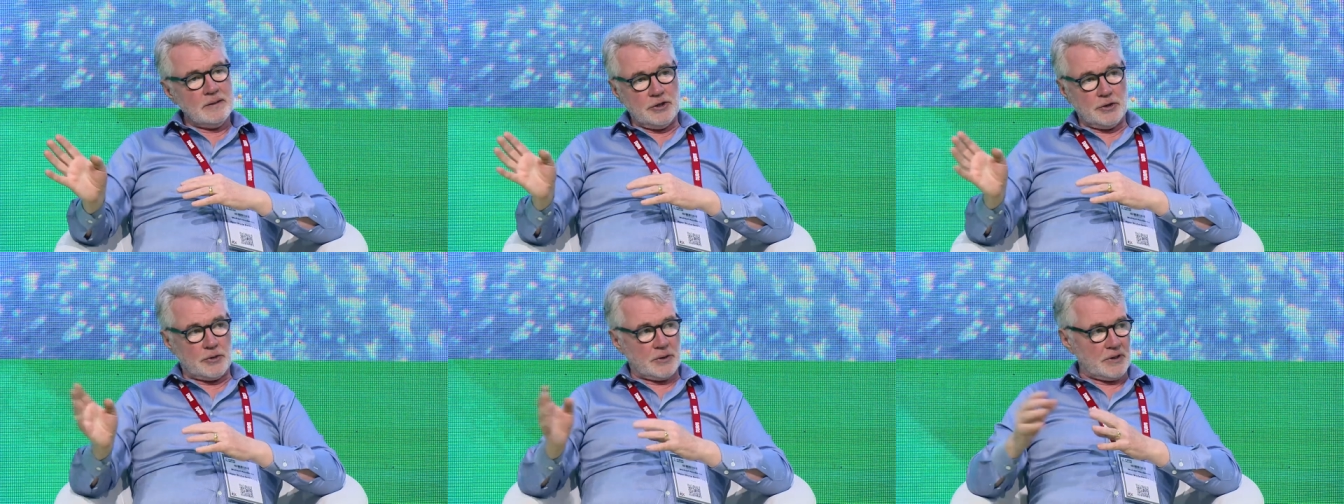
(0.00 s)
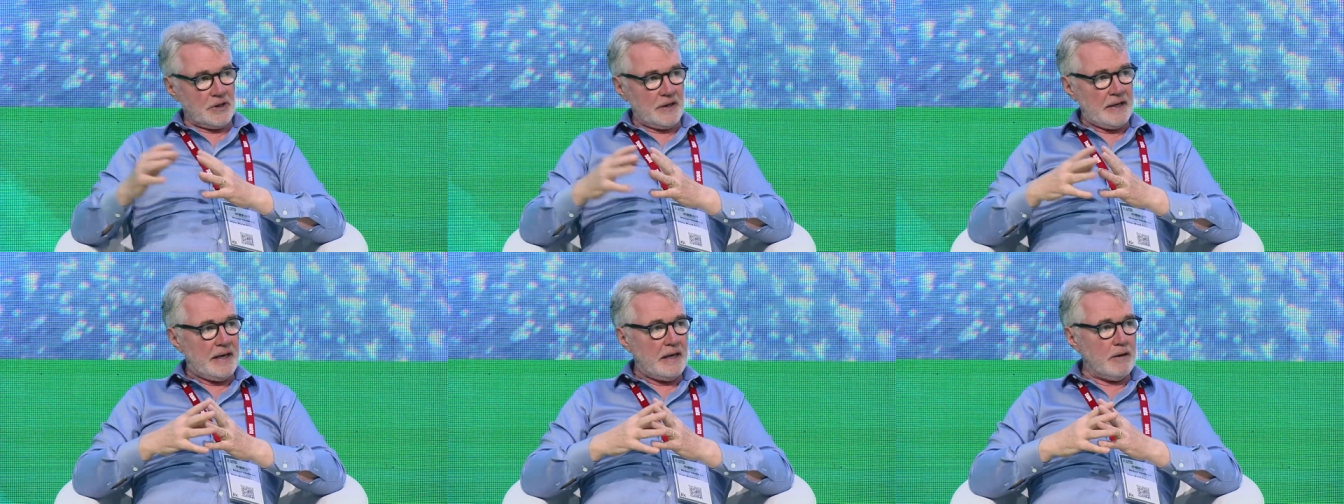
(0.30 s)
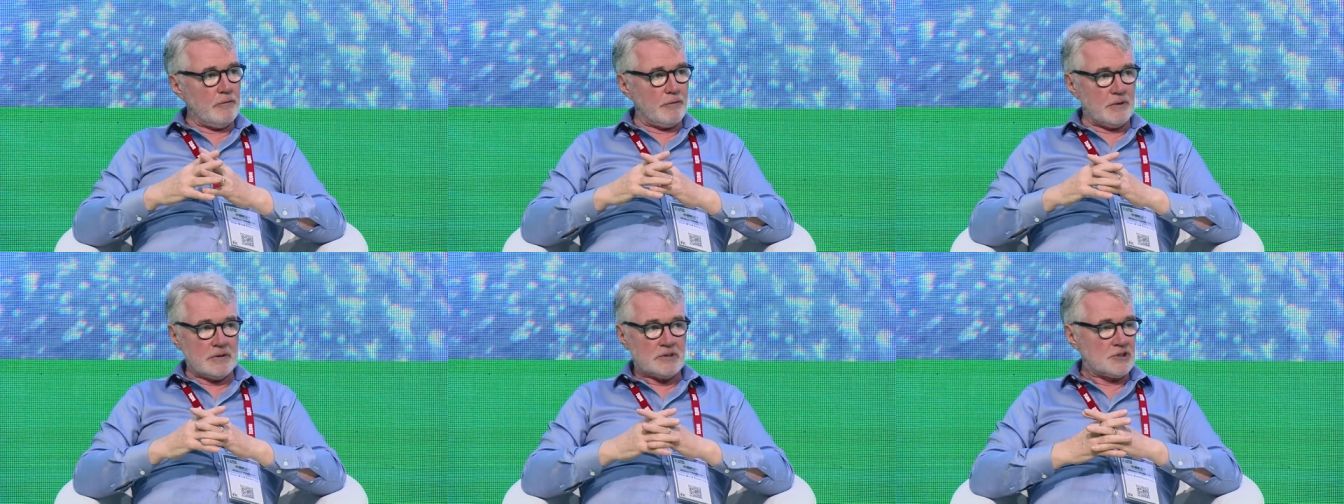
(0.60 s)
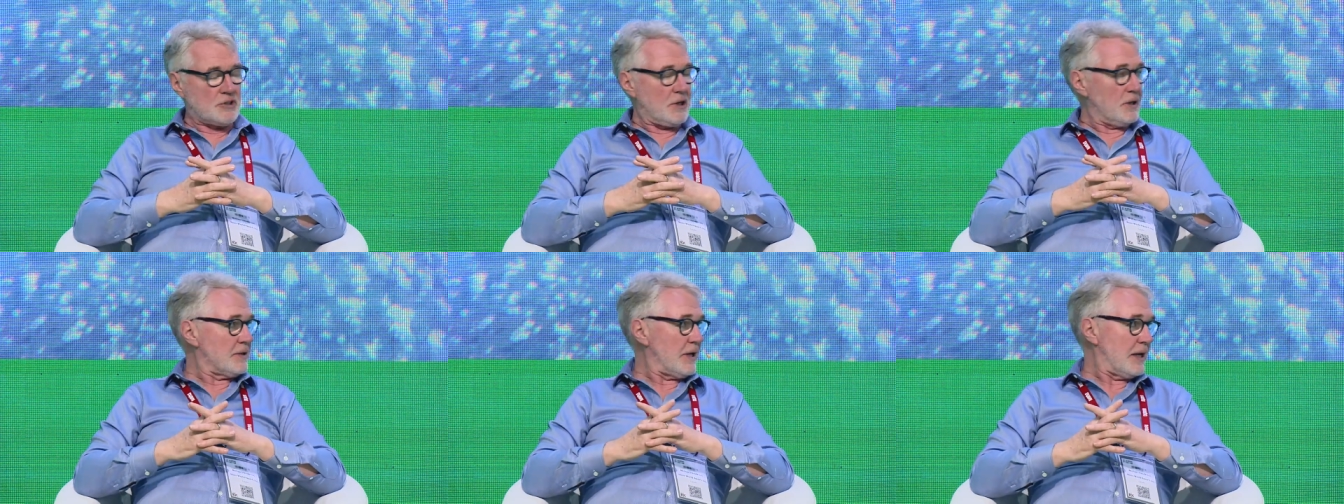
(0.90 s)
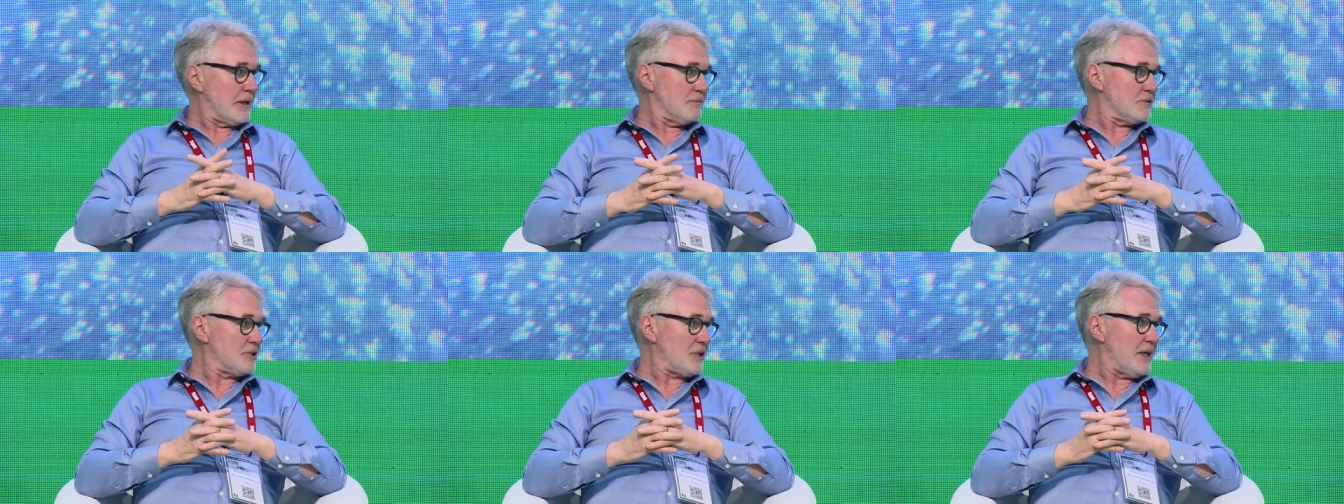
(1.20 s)
you can leave and still
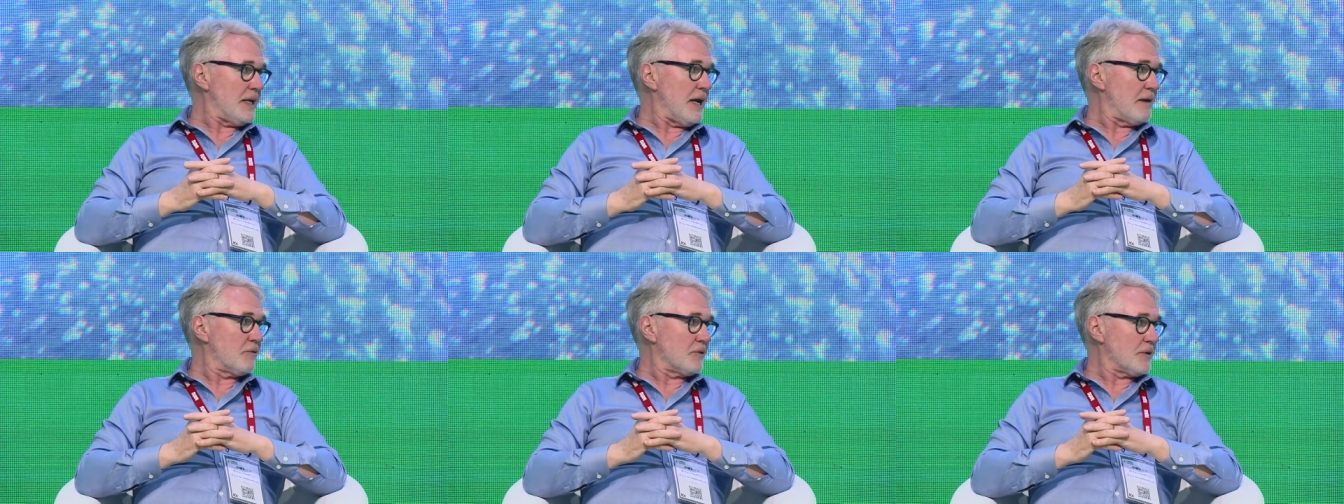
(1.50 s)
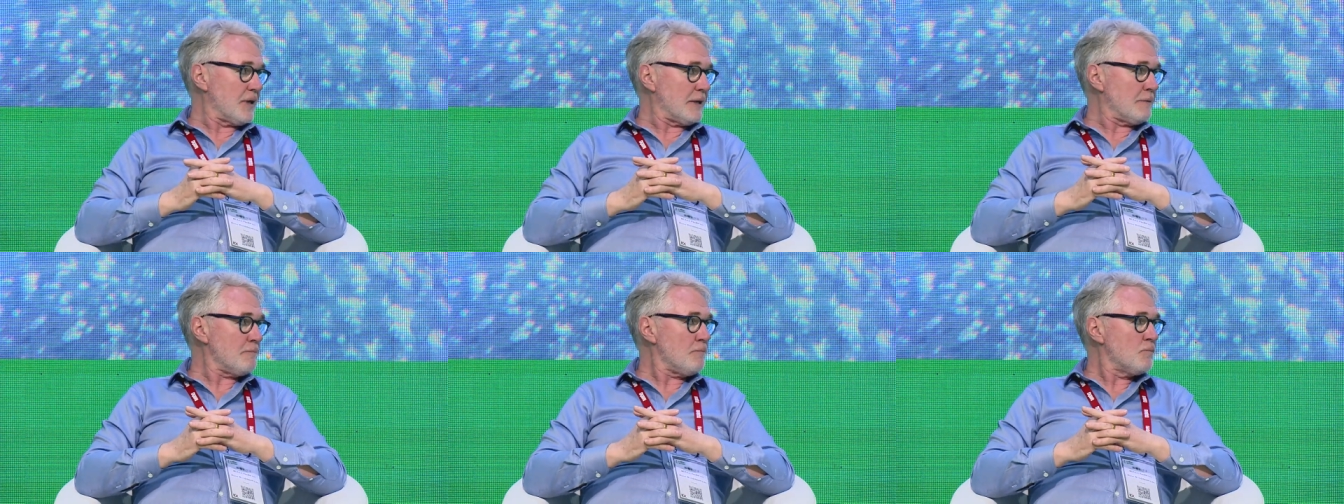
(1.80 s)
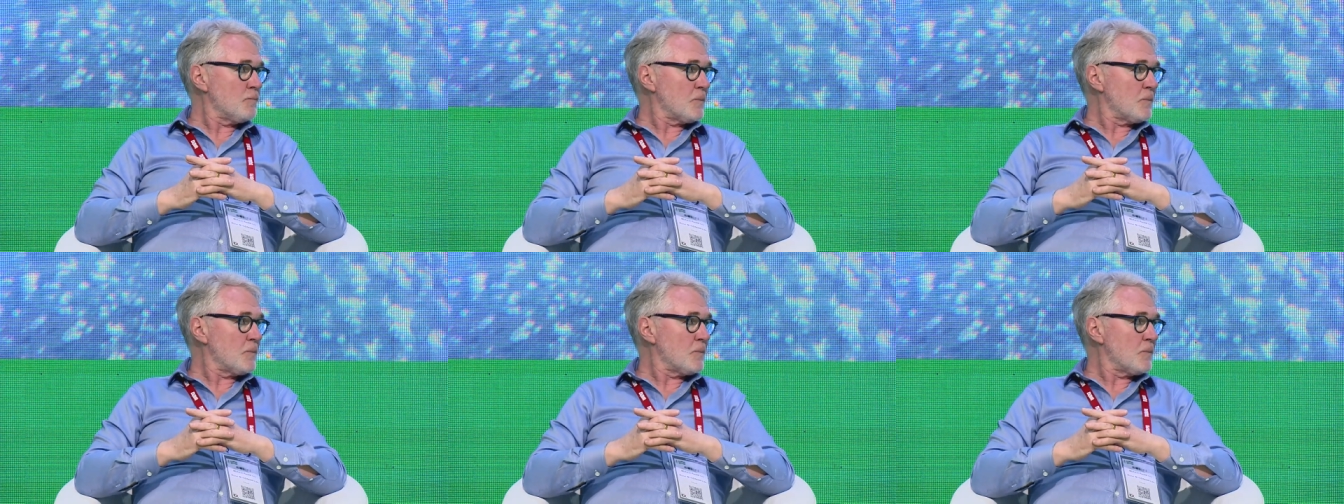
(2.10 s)
not have seen everything.